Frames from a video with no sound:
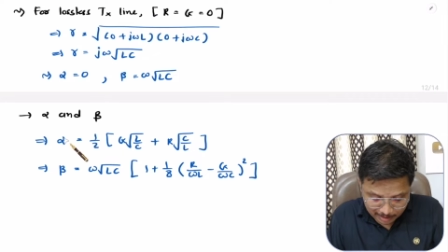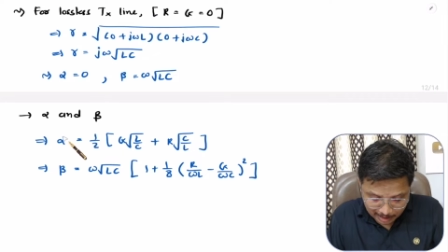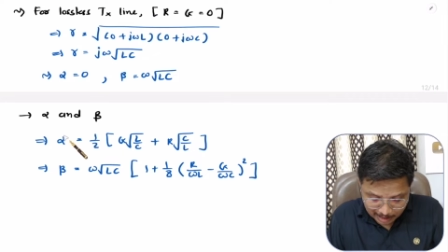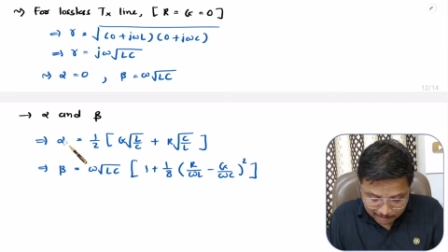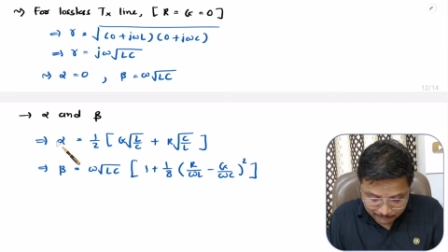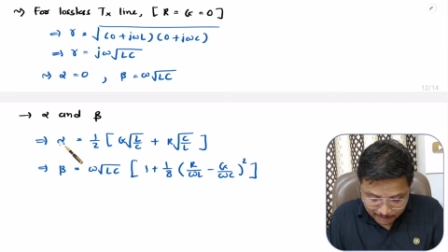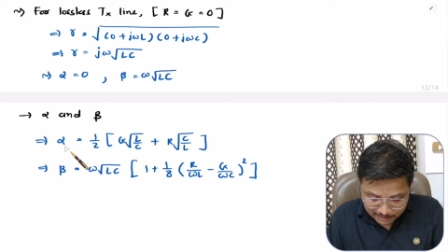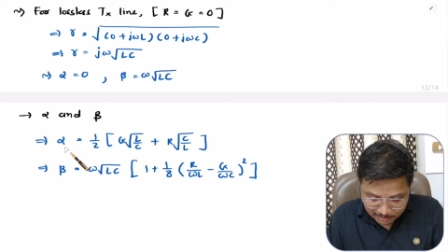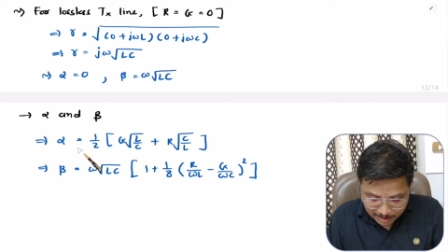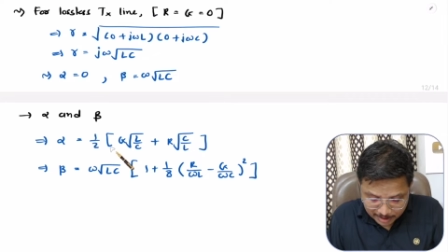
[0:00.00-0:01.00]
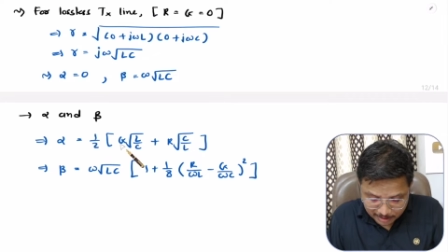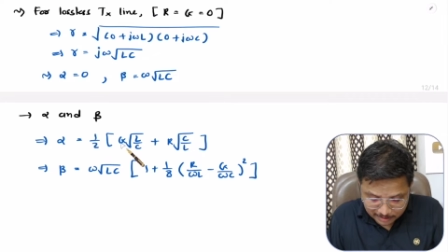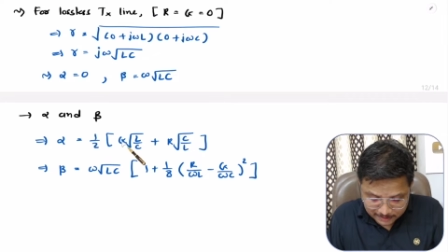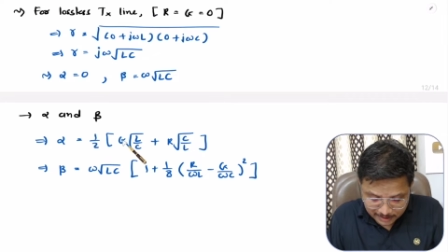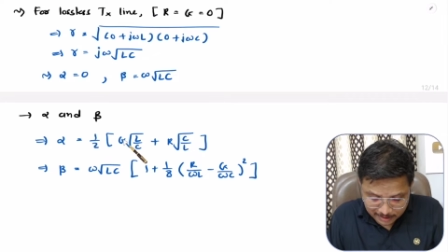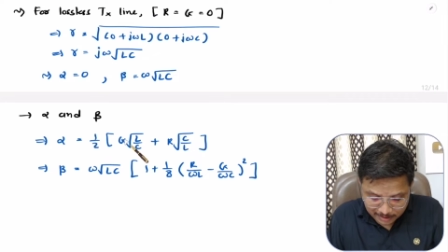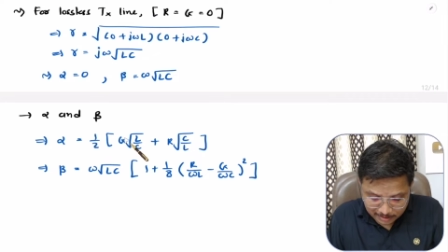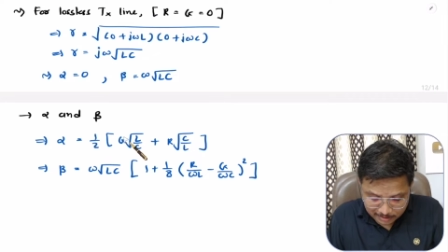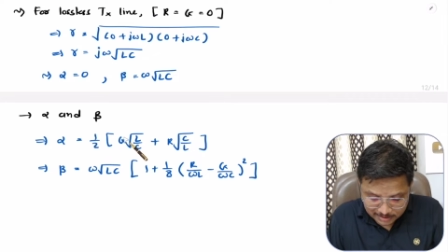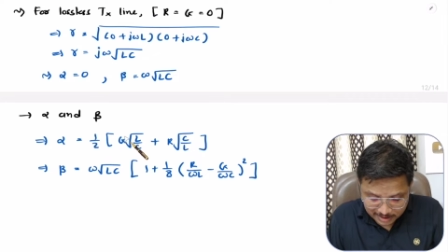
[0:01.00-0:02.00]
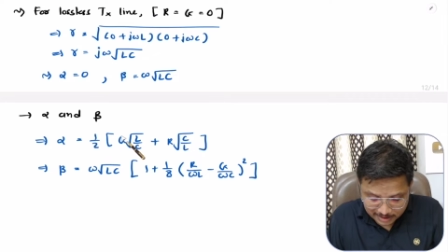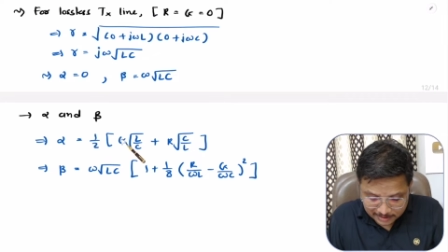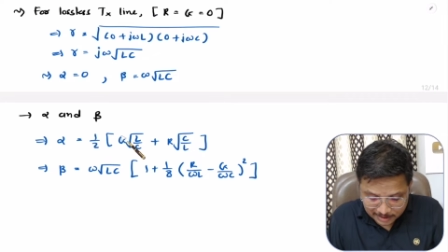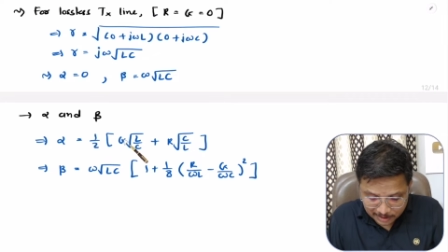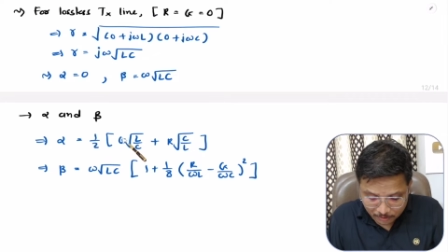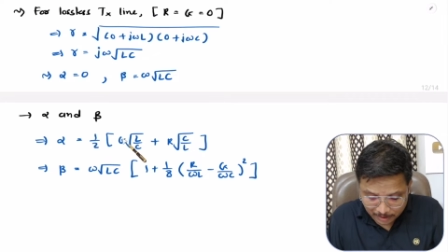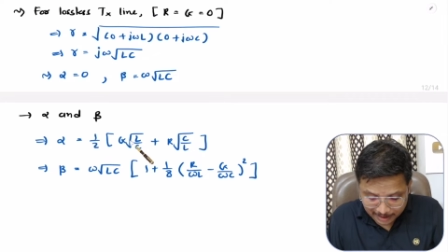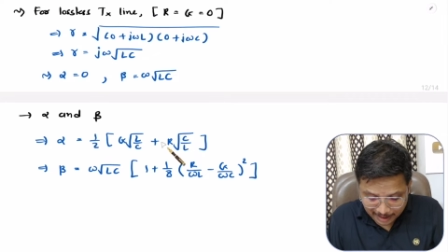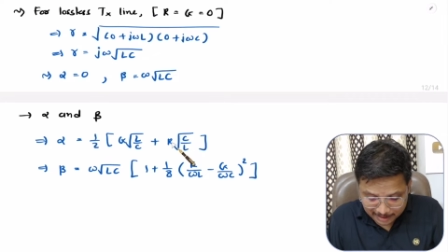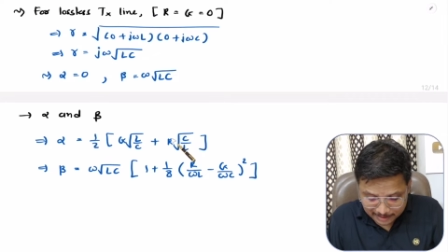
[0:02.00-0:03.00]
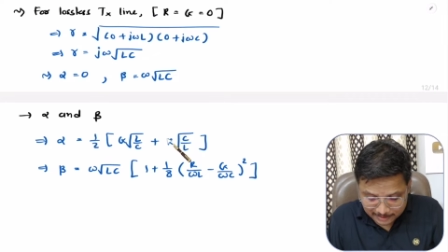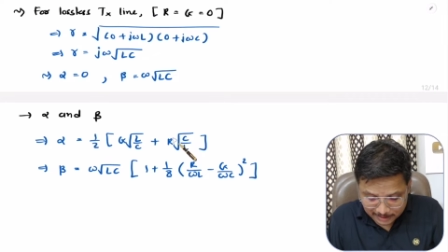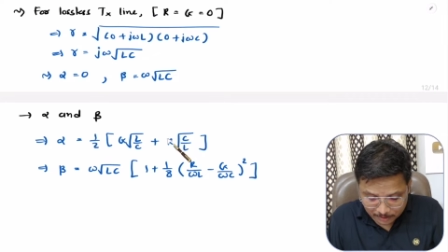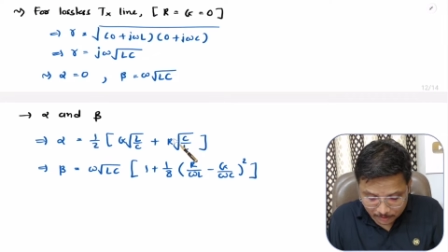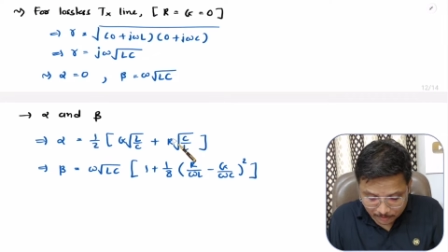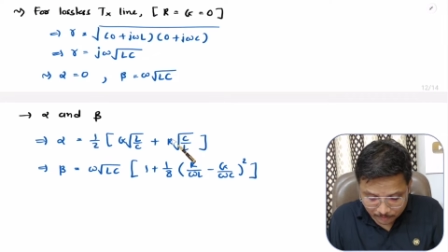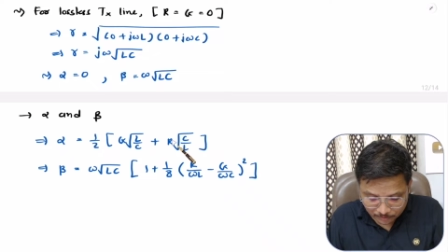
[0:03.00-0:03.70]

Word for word: Alpha will be, see, G is 0 and R is 0.